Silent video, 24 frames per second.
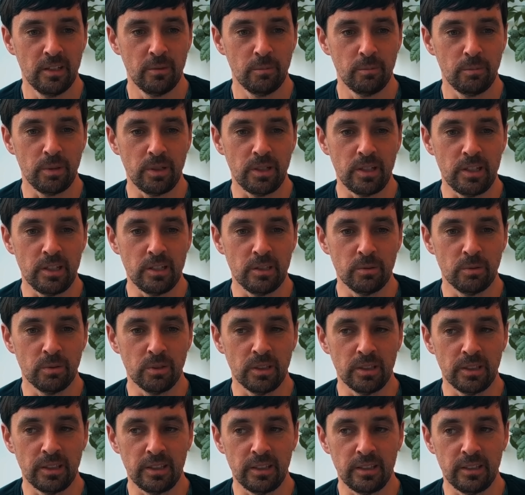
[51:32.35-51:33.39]
But
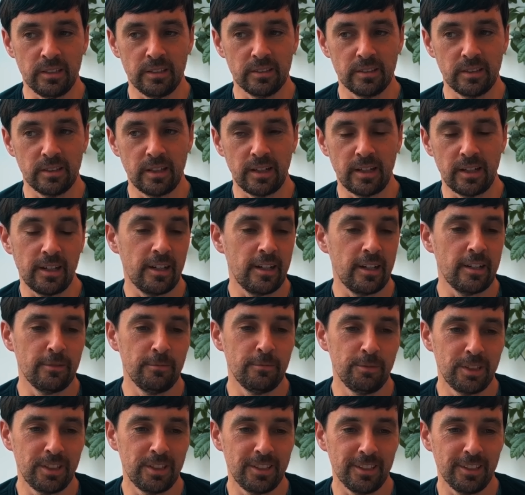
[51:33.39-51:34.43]
equally, I'm
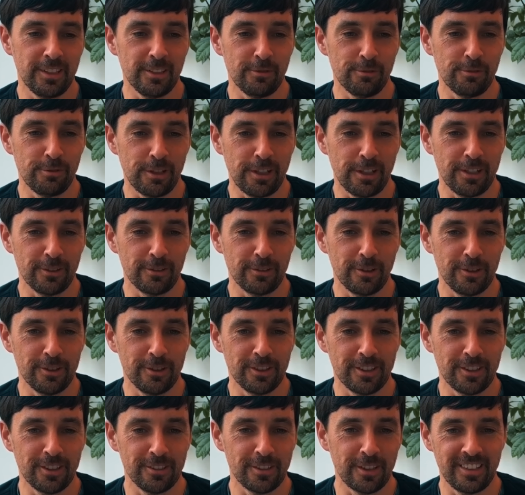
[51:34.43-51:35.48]
still a fan of
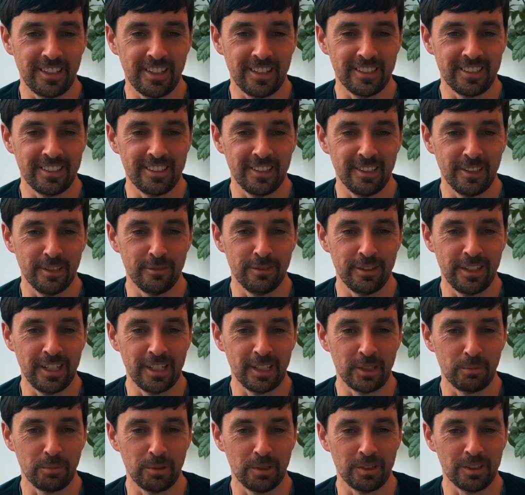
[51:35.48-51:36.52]
consoles. I still love an
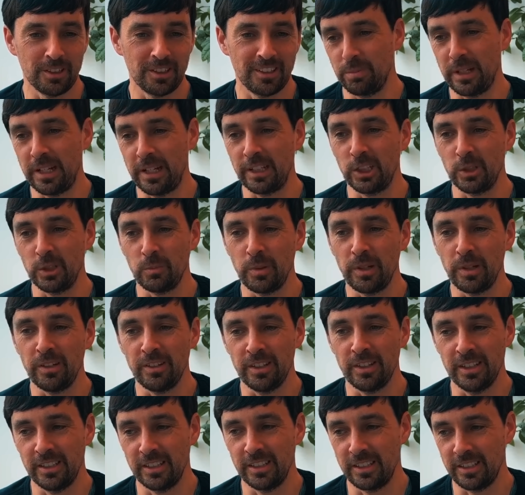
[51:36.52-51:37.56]
Xbox
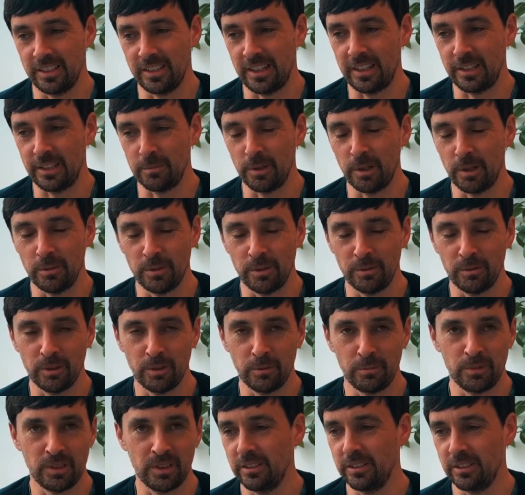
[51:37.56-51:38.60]
experience. At the moment, we're
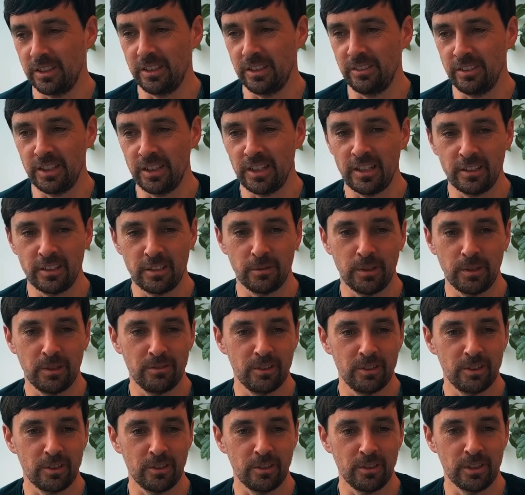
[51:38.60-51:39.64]
up to Series S or whatever
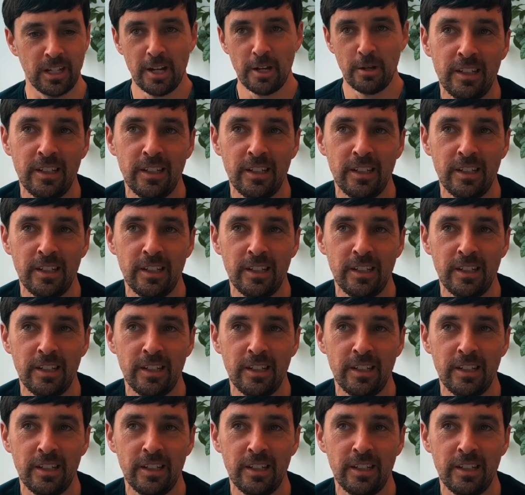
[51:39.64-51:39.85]
it's called.